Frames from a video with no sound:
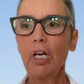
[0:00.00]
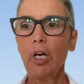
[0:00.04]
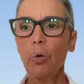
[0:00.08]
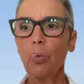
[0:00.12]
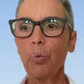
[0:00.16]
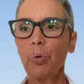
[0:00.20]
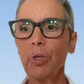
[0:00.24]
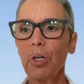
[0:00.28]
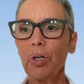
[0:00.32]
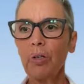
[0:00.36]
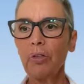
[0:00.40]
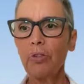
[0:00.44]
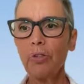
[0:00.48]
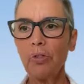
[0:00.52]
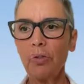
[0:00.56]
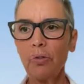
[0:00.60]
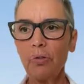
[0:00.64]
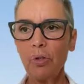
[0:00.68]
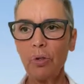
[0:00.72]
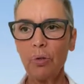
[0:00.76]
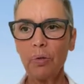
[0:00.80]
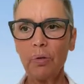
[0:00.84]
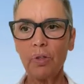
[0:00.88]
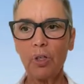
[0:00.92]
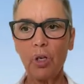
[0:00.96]
We also
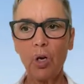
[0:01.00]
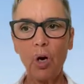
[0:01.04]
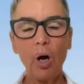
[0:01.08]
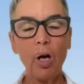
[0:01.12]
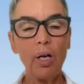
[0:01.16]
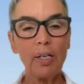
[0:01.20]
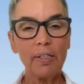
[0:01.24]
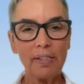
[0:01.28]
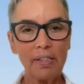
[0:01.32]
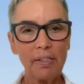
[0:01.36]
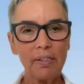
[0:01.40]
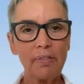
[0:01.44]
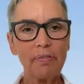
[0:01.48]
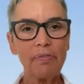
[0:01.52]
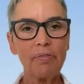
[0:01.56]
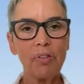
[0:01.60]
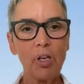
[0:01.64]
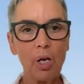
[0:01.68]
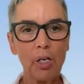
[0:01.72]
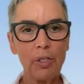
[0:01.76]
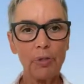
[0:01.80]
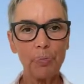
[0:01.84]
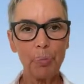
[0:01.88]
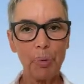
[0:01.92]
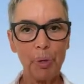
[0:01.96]
know the cost of
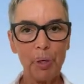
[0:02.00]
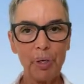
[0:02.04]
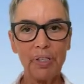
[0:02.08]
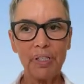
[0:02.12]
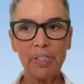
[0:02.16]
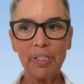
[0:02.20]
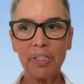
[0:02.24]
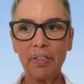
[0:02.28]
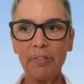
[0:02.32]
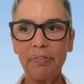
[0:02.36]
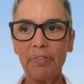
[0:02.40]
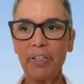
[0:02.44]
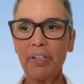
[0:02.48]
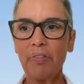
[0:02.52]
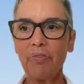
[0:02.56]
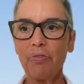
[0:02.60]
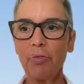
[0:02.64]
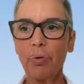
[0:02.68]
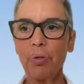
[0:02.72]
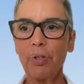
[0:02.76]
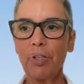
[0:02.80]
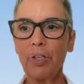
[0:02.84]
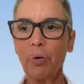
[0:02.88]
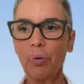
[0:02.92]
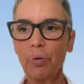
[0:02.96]
lost productivity
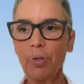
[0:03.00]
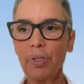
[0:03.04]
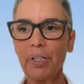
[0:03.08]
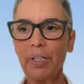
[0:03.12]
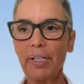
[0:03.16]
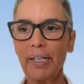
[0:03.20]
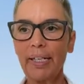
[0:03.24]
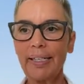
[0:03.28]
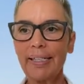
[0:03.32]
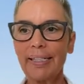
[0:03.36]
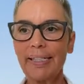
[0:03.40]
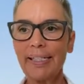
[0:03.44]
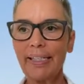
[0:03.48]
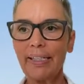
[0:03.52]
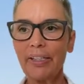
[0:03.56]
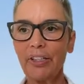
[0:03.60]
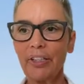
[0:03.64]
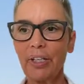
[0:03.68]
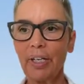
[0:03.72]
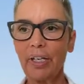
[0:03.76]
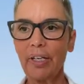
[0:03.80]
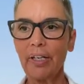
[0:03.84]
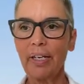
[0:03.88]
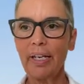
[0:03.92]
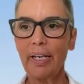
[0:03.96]
for the
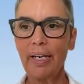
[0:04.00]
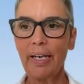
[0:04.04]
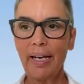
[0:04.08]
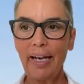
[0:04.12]
organization.